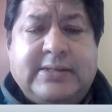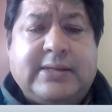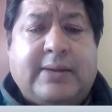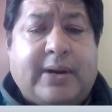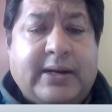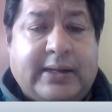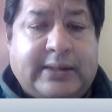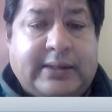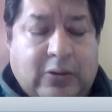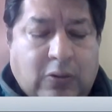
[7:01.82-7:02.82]
is a
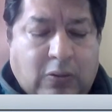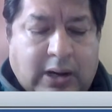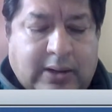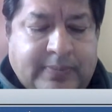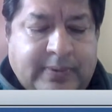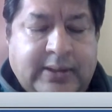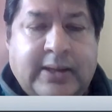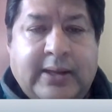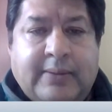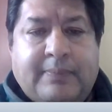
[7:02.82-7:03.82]
marketing co-op
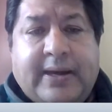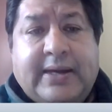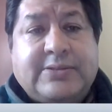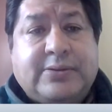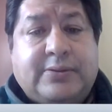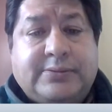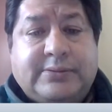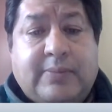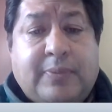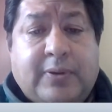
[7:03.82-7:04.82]
based on
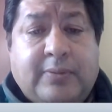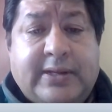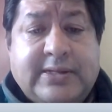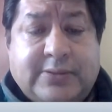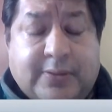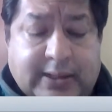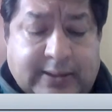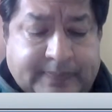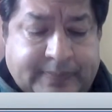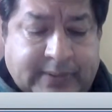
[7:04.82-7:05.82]
St. Paul,
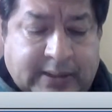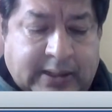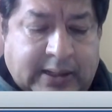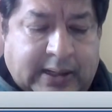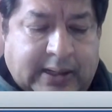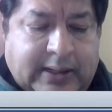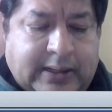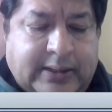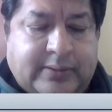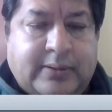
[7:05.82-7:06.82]
Minnesota,
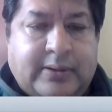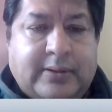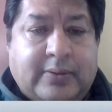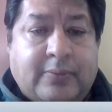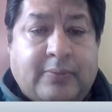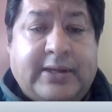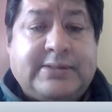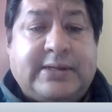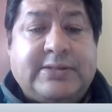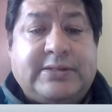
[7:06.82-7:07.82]
and we
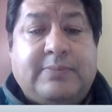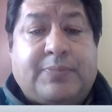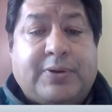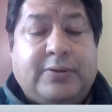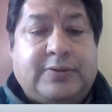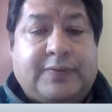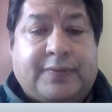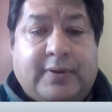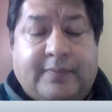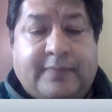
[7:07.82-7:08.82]
searching produce
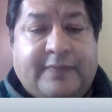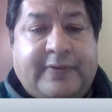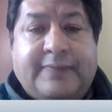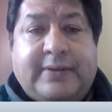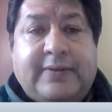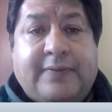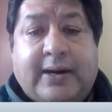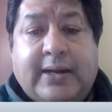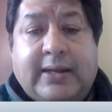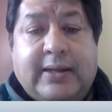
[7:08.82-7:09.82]
from
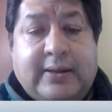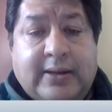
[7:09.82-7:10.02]
55